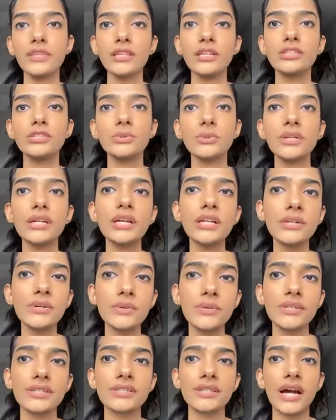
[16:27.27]
So what I'll do
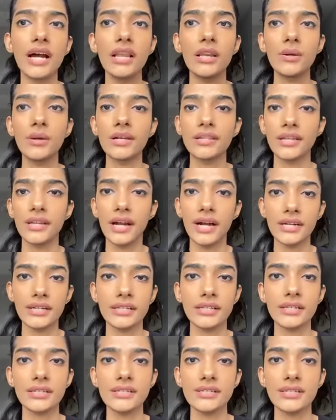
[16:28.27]
is I'll look at their
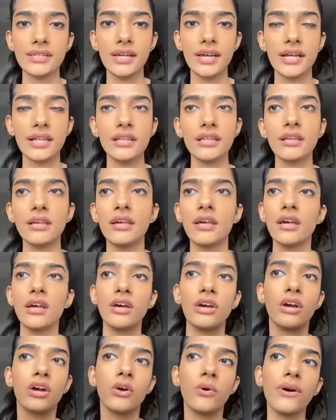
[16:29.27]
articles and I'll
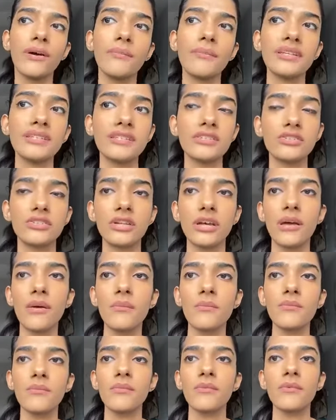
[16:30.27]
go and message
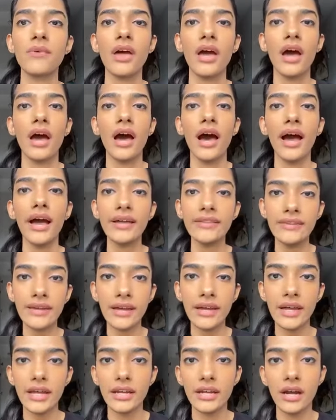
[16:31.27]
them. Hi
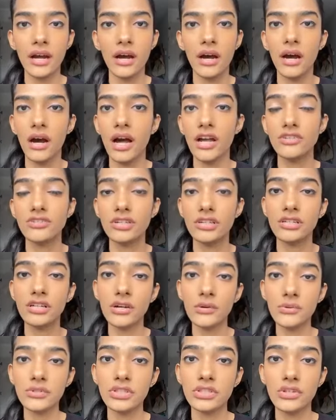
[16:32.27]
there, I checked
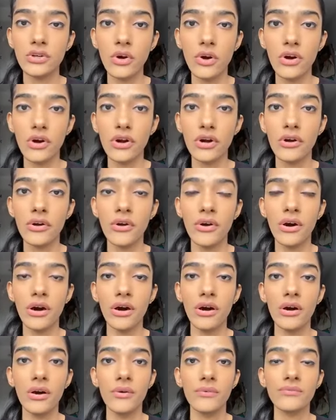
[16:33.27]
out your
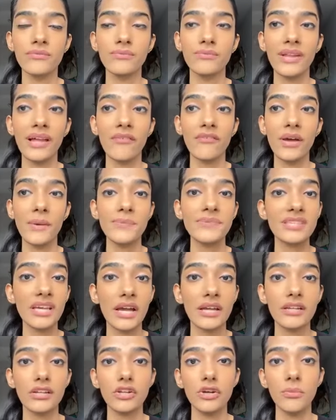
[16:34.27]

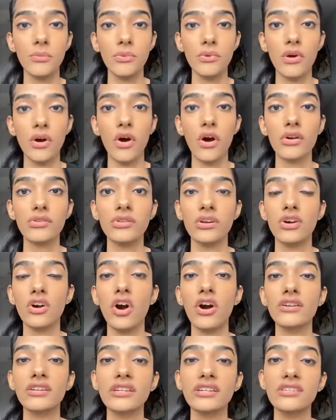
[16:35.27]
website and your blog. The
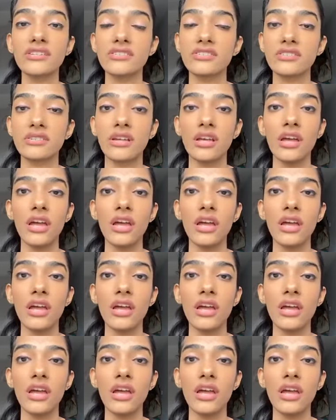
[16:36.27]
content is